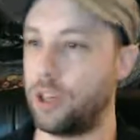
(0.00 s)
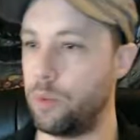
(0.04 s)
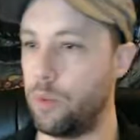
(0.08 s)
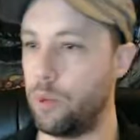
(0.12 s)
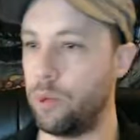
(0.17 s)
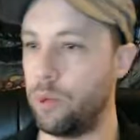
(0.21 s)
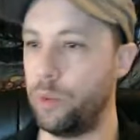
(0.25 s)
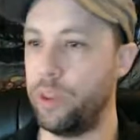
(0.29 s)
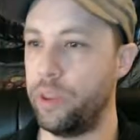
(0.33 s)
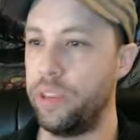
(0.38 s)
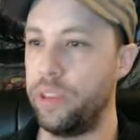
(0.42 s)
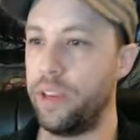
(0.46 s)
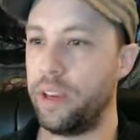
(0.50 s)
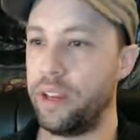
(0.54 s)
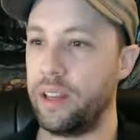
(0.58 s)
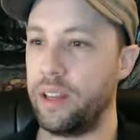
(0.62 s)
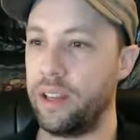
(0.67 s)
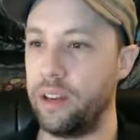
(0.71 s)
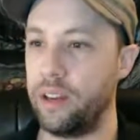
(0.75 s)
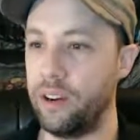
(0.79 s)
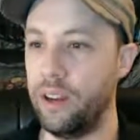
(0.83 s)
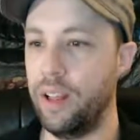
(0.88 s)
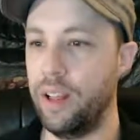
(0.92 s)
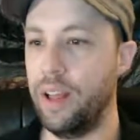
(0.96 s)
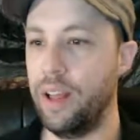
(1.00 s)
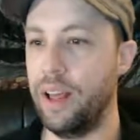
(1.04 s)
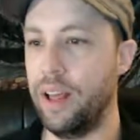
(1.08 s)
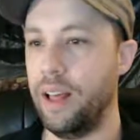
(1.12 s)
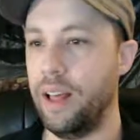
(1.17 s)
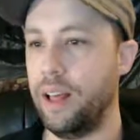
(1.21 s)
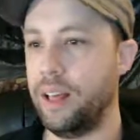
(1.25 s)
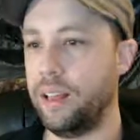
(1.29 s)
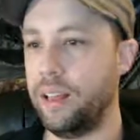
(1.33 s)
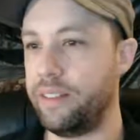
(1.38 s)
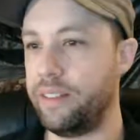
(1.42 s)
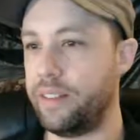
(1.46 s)
What are we thinking here?
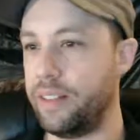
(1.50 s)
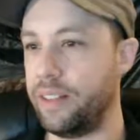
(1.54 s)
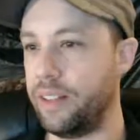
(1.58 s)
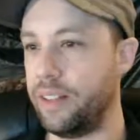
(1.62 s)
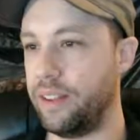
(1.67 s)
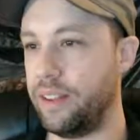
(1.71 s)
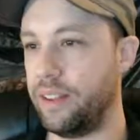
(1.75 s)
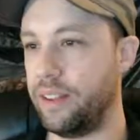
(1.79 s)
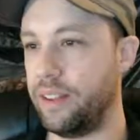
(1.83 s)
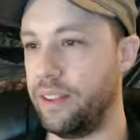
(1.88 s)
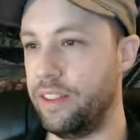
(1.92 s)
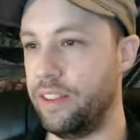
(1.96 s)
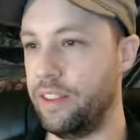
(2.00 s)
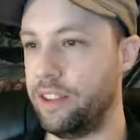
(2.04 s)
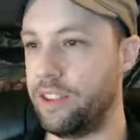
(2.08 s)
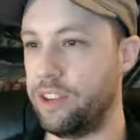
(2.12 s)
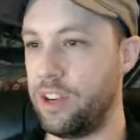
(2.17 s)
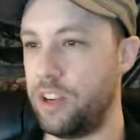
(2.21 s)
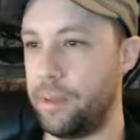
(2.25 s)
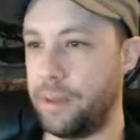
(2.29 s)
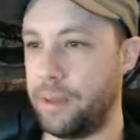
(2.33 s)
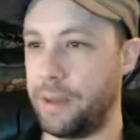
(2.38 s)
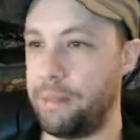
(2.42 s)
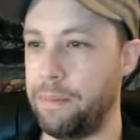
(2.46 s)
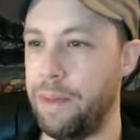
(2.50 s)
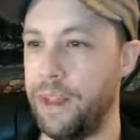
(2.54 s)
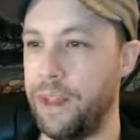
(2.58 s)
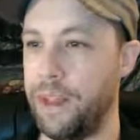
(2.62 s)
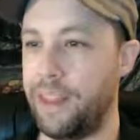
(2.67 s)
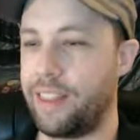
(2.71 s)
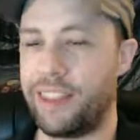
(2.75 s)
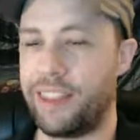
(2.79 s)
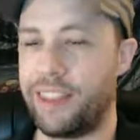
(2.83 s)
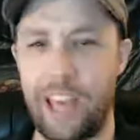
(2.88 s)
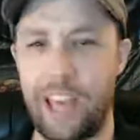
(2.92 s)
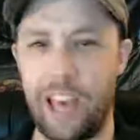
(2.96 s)
Let's see. This ship can
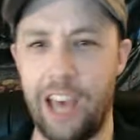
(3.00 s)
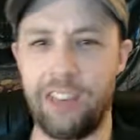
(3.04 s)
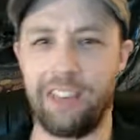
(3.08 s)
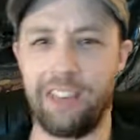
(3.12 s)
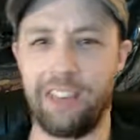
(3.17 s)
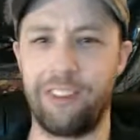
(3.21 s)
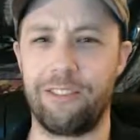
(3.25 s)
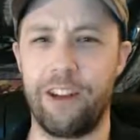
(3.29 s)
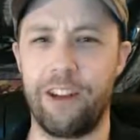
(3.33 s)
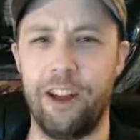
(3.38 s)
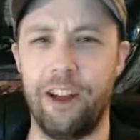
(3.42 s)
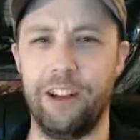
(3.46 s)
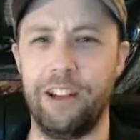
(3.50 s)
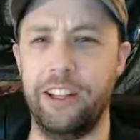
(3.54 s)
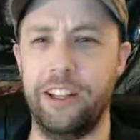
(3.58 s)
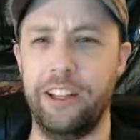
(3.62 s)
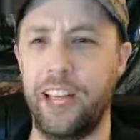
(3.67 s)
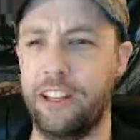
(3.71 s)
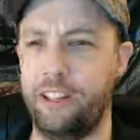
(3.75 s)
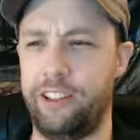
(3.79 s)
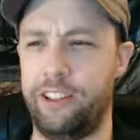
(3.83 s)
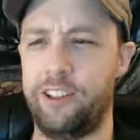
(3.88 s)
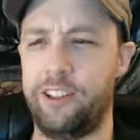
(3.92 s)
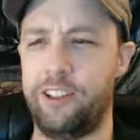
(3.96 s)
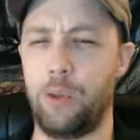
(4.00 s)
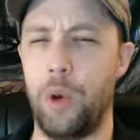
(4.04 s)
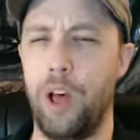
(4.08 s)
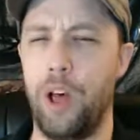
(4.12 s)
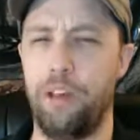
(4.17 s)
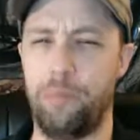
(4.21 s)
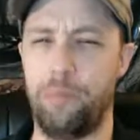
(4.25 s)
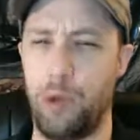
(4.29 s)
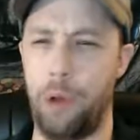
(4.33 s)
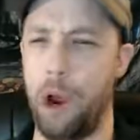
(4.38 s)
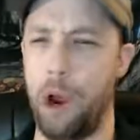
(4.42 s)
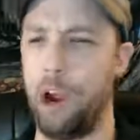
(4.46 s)
make the Kessel Run in less than
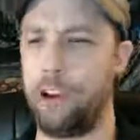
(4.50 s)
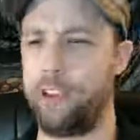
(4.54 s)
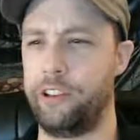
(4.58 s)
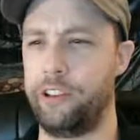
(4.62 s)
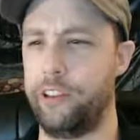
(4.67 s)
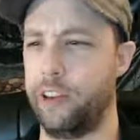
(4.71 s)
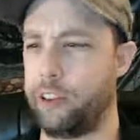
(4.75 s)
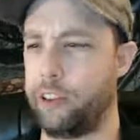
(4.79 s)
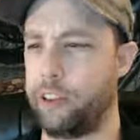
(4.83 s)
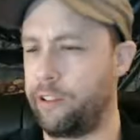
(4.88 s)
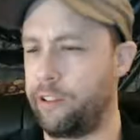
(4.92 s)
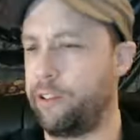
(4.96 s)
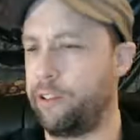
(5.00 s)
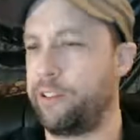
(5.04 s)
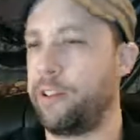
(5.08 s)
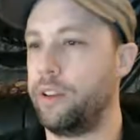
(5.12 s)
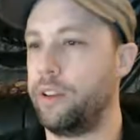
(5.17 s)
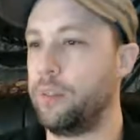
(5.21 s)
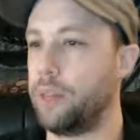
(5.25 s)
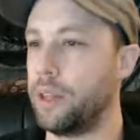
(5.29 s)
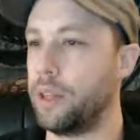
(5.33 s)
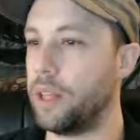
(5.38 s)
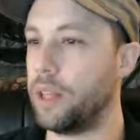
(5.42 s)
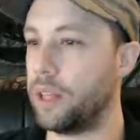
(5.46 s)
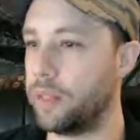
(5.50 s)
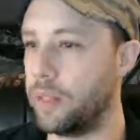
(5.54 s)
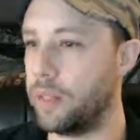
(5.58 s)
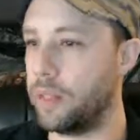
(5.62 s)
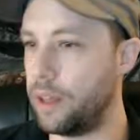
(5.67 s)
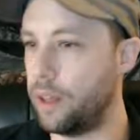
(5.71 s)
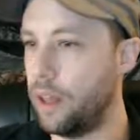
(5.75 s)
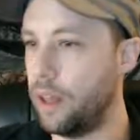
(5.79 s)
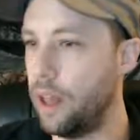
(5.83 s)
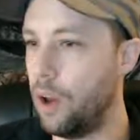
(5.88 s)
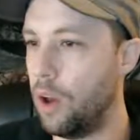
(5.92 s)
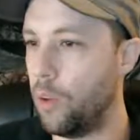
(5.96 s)
twelve parsecs or something like that.
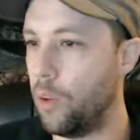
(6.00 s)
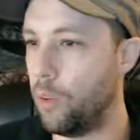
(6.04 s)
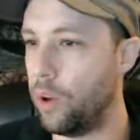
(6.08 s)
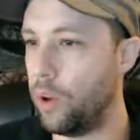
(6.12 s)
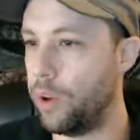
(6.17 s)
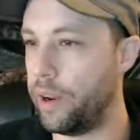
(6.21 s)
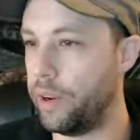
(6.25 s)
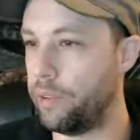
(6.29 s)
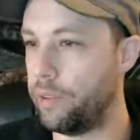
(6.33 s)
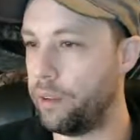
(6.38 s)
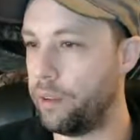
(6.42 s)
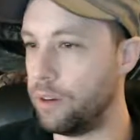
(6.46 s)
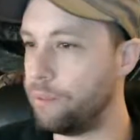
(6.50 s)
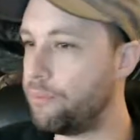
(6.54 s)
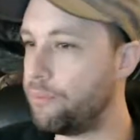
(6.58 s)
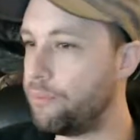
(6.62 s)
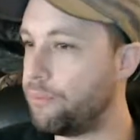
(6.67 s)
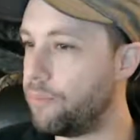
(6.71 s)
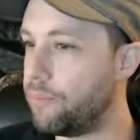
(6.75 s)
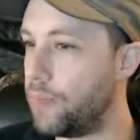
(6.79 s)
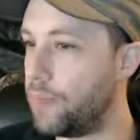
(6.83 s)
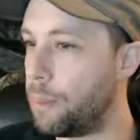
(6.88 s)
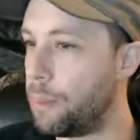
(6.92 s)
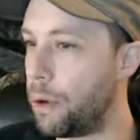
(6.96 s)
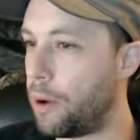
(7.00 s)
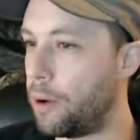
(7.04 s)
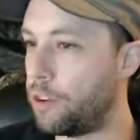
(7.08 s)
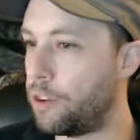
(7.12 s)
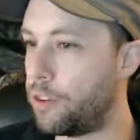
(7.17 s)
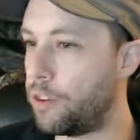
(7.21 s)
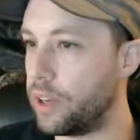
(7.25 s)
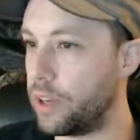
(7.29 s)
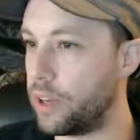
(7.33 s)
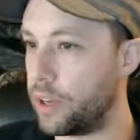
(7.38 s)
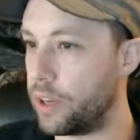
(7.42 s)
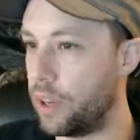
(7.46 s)
Whatever a
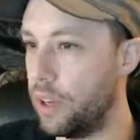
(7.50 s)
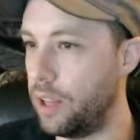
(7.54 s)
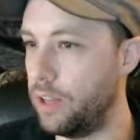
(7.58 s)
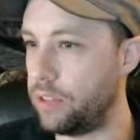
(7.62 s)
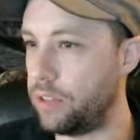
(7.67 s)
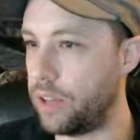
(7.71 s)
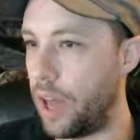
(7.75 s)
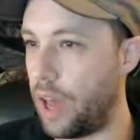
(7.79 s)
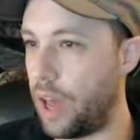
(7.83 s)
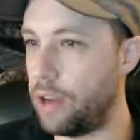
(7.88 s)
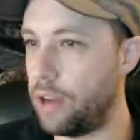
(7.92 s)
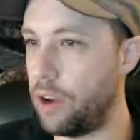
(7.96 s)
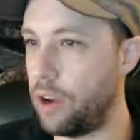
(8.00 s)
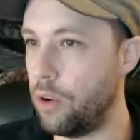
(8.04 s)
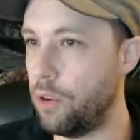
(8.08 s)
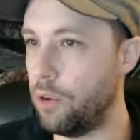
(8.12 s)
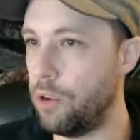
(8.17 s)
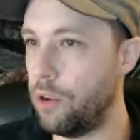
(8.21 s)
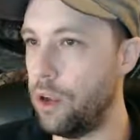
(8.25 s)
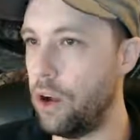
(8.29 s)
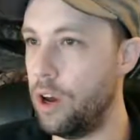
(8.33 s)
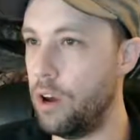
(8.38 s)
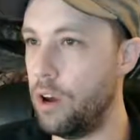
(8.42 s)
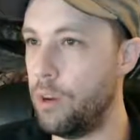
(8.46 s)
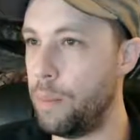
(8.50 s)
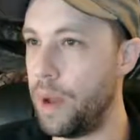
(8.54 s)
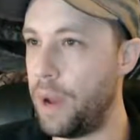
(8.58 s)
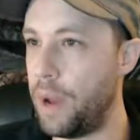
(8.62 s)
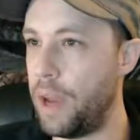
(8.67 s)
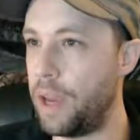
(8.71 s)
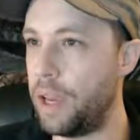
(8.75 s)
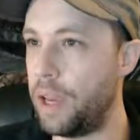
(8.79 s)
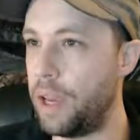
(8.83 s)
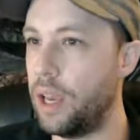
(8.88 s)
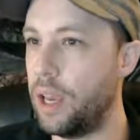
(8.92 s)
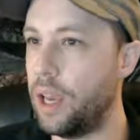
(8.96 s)
parsec is. I don't know
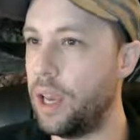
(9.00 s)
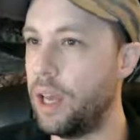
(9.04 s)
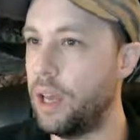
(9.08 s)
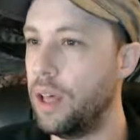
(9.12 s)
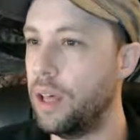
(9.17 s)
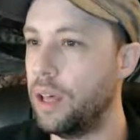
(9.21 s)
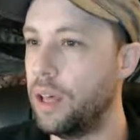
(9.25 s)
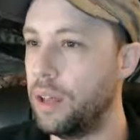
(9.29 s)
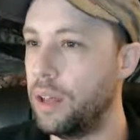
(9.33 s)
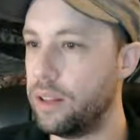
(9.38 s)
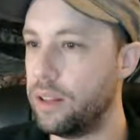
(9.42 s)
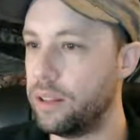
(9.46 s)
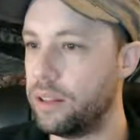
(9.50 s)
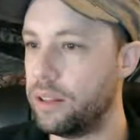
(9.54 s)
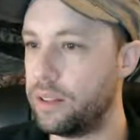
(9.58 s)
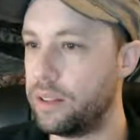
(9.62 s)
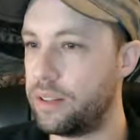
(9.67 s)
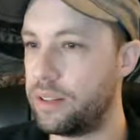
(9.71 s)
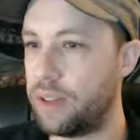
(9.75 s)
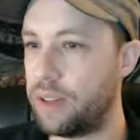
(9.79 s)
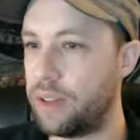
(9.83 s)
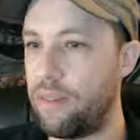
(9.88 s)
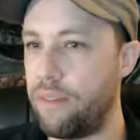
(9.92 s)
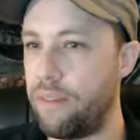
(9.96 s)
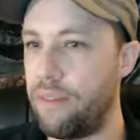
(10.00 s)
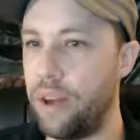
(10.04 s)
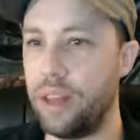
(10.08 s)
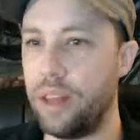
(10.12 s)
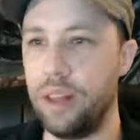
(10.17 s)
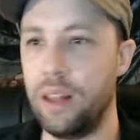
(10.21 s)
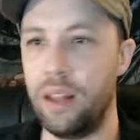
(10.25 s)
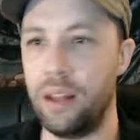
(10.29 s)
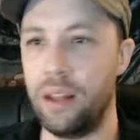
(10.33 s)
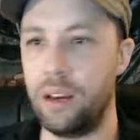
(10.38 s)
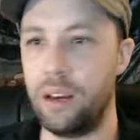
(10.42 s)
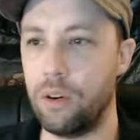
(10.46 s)
my sci-fi
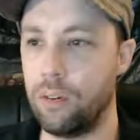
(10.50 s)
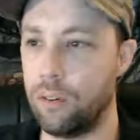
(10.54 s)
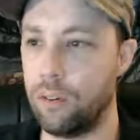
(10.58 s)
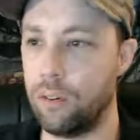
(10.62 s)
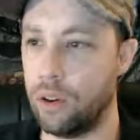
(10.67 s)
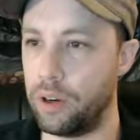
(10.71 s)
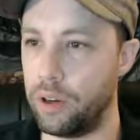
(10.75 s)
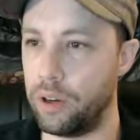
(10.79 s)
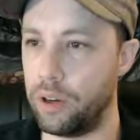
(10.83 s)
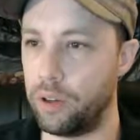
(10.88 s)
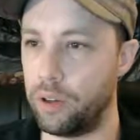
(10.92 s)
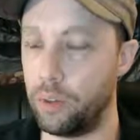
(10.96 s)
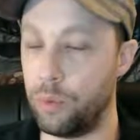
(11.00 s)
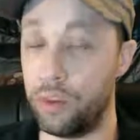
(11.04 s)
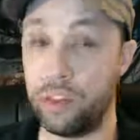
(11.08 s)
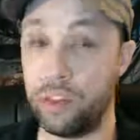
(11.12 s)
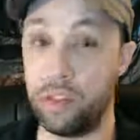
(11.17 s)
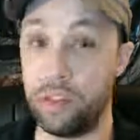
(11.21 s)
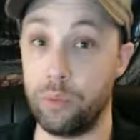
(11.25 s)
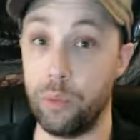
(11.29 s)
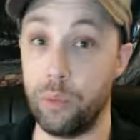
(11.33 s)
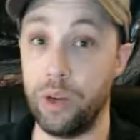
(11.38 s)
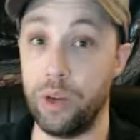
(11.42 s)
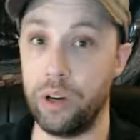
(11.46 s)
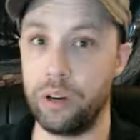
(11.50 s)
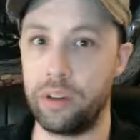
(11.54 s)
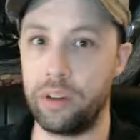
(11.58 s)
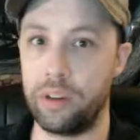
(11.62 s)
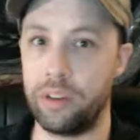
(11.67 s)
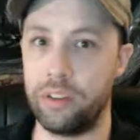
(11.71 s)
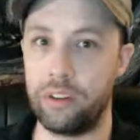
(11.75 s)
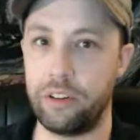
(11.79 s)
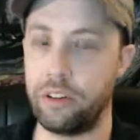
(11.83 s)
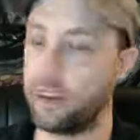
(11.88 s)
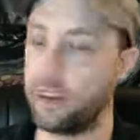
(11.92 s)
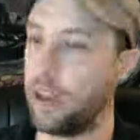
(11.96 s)
lingo very good, which is weird
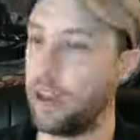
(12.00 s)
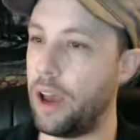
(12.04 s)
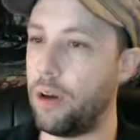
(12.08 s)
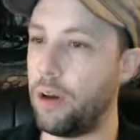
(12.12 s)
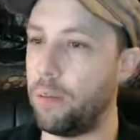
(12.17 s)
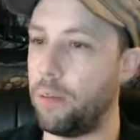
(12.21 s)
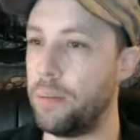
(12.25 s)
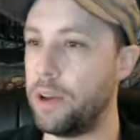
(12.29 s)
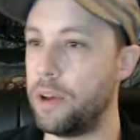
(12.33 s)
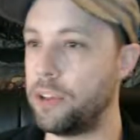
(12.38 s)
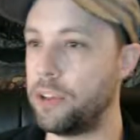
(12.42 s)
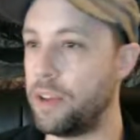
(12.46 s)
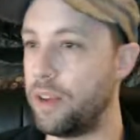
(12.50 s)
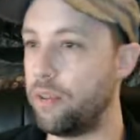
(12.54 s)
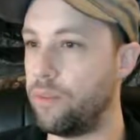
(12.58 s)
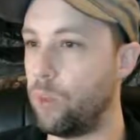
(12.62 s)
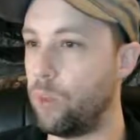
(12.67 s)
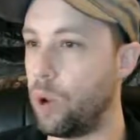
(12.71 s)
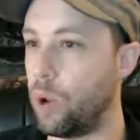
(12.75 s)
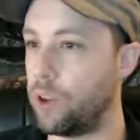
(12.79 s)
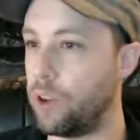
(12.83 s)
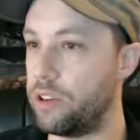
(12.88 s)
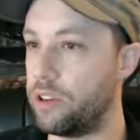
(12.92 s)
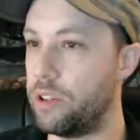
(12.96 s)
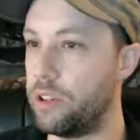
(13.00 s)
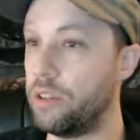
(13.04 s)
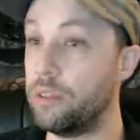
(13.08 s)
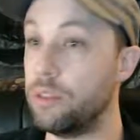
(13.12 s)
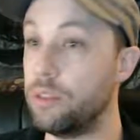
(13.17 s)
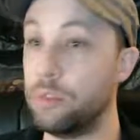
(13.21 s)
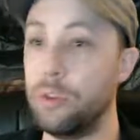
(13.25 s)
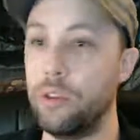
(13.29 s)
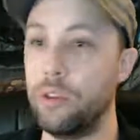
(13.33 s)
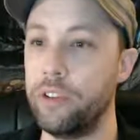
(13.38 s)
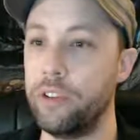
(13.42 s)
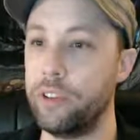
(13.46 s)
considering how much I've watched these
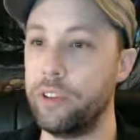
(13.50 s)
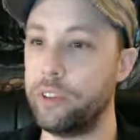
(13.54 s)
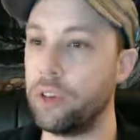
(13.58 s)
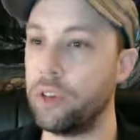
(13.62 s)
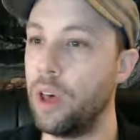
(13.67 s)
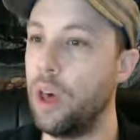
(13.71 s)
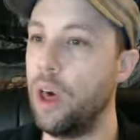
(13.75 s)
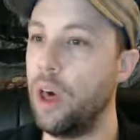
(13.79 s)
movies.